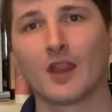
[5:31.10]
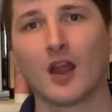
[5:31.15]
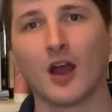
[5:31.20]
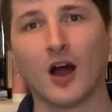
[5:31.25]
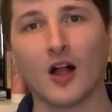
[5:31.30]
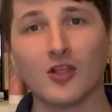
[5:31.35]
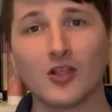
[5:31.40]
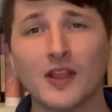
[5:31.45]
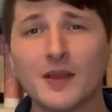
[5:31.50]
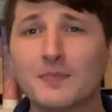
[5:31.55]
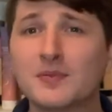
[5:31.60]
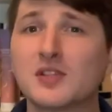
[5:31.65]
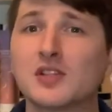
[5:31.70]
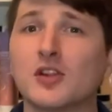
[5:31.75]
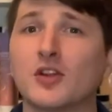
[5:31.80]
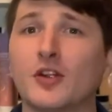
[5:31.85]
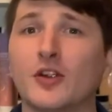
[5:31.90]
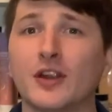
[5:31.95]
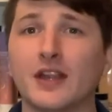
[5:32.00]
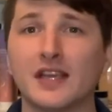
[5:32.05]
A lip
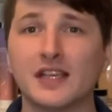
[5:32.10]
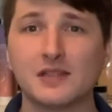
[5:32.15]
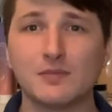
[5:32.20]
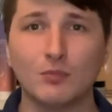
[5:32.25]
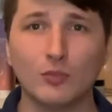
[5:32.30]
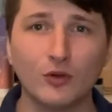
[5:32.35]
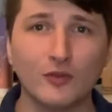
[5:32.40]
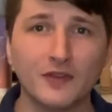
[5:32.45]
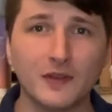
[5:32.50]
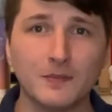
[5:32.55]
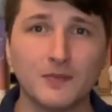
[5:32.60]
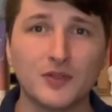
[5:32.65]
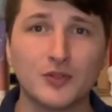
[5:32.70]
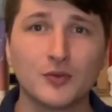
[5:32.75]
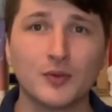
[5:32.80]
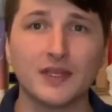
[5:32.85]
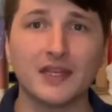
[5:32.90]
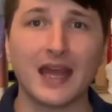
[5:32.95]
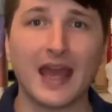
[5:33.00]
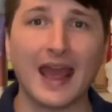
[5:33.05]
slur is moving
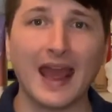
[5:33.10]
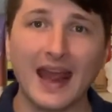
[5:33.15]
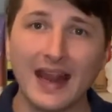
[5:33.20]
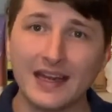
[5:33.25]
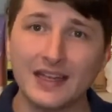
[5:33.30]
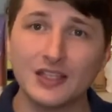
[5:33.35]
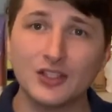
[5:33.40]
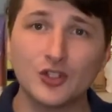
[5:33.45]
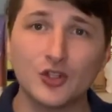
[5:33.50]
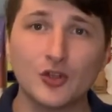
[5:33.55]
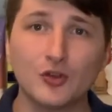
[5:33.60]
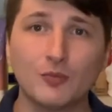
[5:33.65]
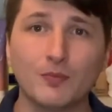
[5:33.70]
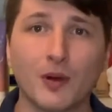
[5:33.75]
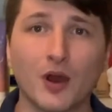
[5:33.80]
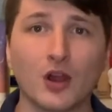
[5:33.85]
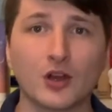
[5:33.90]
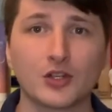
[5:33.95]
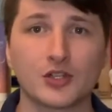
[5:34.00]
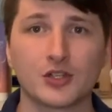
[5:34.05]
between any two
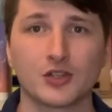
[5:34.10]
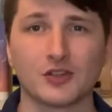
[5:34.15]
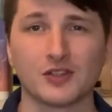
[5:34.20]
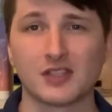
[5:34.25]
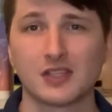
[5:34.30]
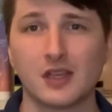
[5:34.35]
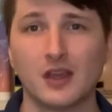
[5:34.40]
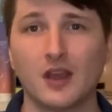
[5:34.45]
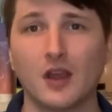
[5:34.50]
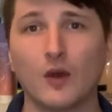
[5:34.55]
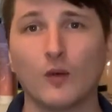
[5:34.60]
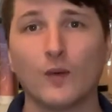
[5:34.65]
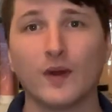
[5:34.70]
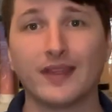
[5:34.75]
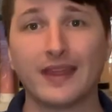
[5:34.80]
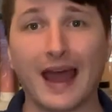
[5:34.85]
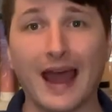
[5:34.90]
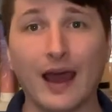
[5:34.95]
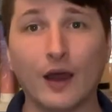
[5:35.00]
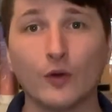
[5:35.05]
partials
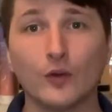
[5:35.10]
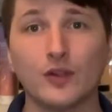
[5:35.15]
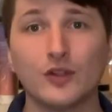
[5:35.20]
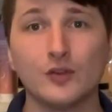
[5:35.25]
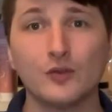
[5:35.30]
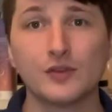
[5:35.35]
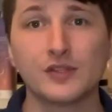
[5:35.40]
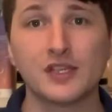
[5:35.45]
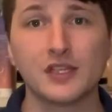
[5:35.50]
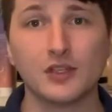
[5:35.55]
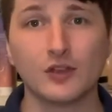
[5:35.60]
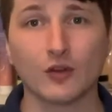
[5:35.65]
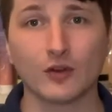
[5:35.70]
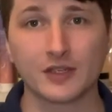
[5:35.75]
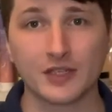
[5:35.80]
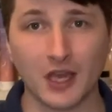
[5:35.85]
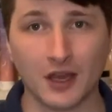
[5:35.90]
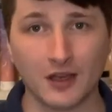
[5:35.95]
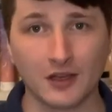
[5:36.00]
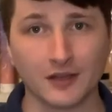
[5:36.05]
without using your
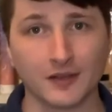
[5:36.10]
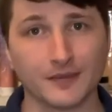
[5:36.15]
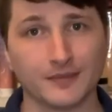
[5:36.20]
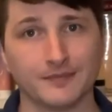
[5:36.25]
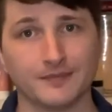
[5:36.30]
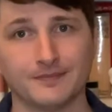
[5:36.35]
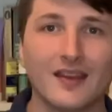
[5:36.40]
tongue.